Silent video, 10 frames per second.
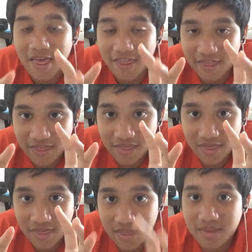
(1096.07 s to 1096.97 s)

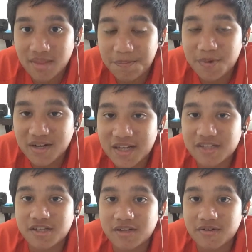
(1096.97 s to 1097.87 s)
the
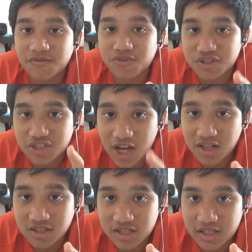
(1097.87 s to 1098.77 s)
prediction for
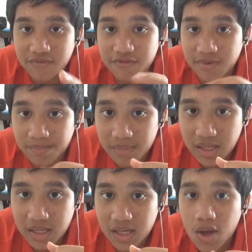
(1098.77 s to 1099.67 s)
Chelsea, for
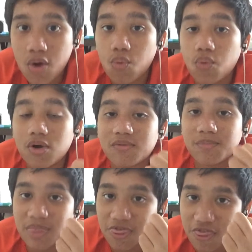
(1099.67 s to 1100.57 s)
me, would have
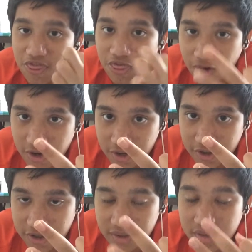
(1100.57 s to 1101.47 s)
been
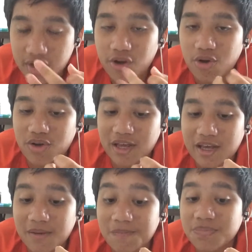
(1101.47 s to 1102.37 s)
3rd. Okay?